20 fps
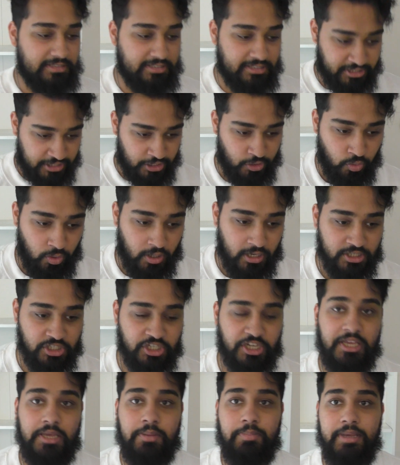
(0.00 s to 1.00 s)
Chinua
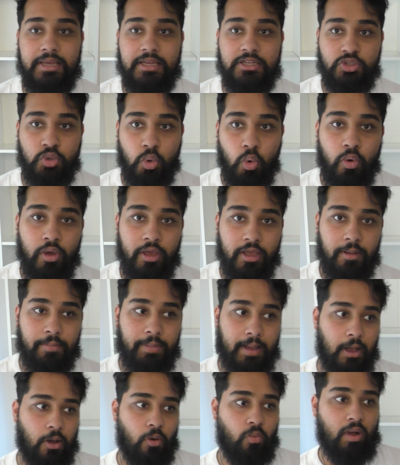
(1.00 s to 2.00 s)
Achebe talking
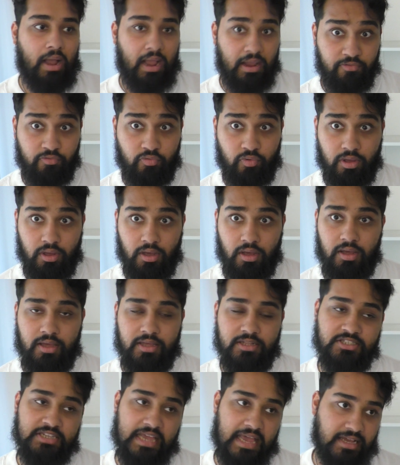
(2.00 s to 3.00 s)
about Africa.
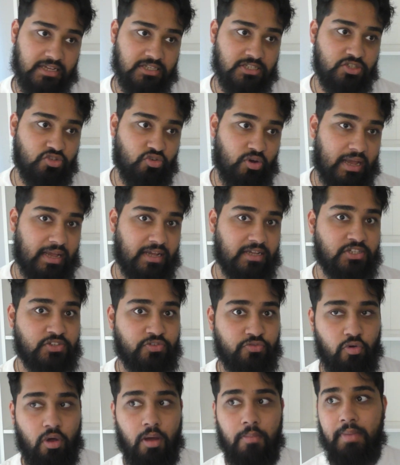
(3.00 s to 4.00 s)
It's extracts
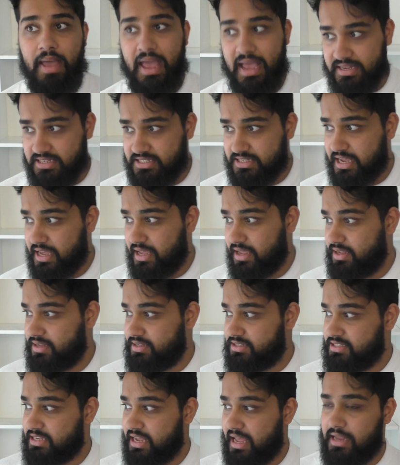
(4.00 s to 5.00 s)
from
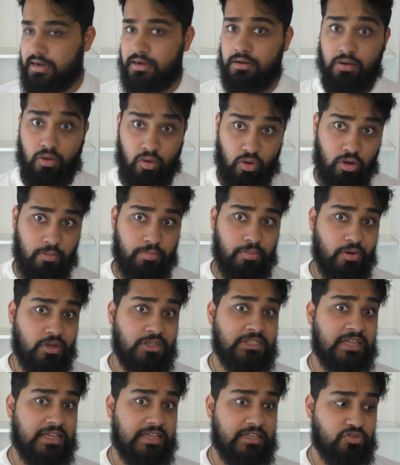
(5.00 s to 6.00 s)
essays and longer
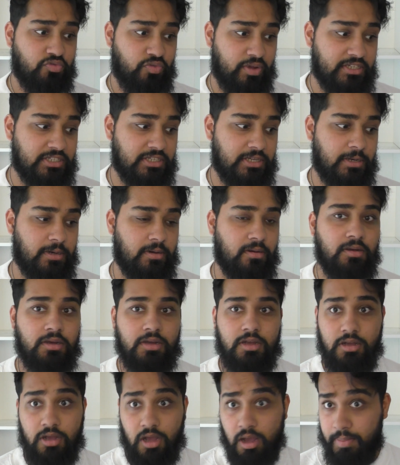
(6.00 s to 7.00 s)
books that he's written
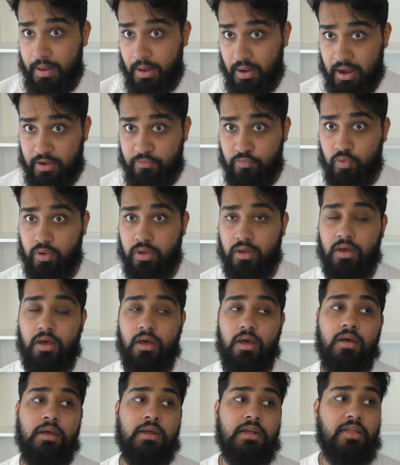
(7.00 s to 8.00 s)
about
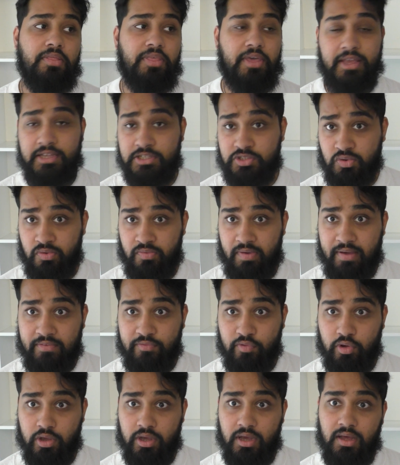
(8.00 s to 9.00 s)
Africa, the history of
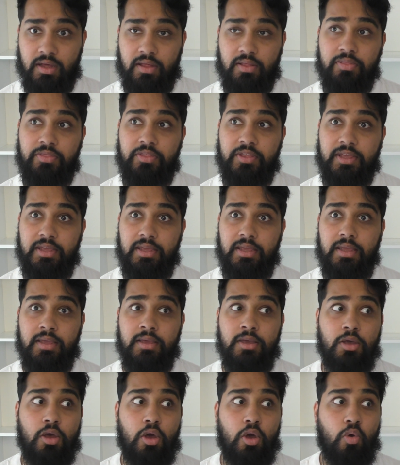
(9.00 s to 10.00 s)
Africa, the
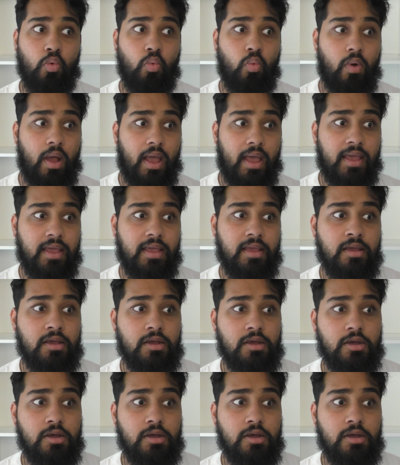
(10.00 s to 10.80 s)
way